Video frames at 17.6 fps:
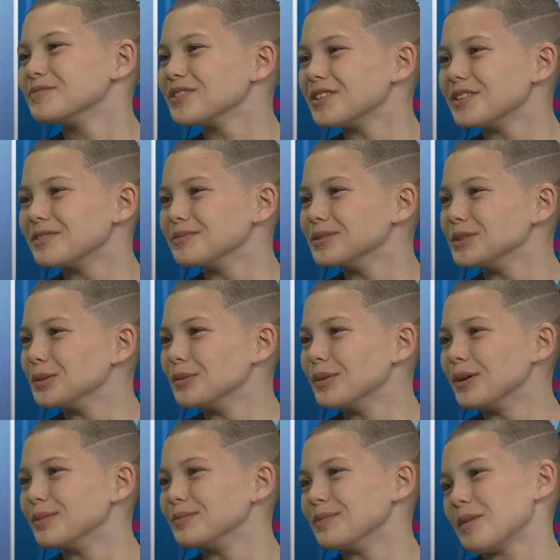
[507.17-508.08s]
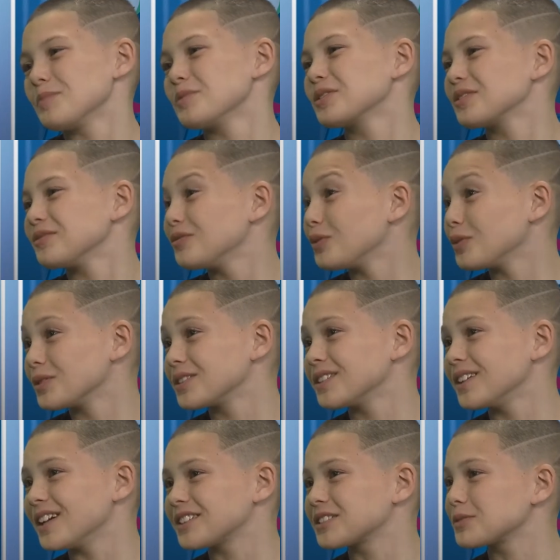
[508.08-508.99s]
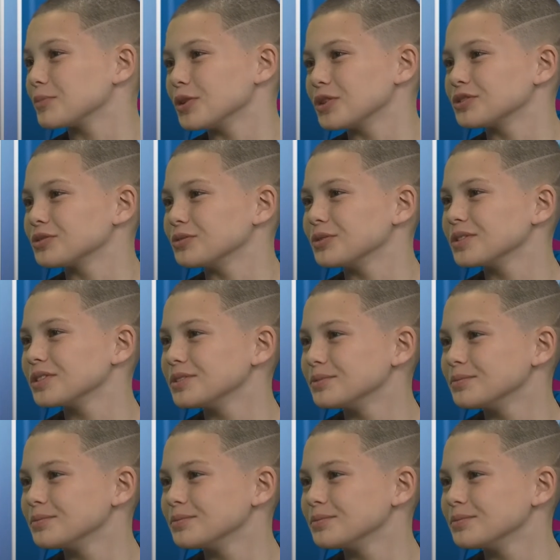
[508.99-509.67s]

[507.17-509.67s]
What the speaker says: No, but I'm looking forward to the next commercial with him.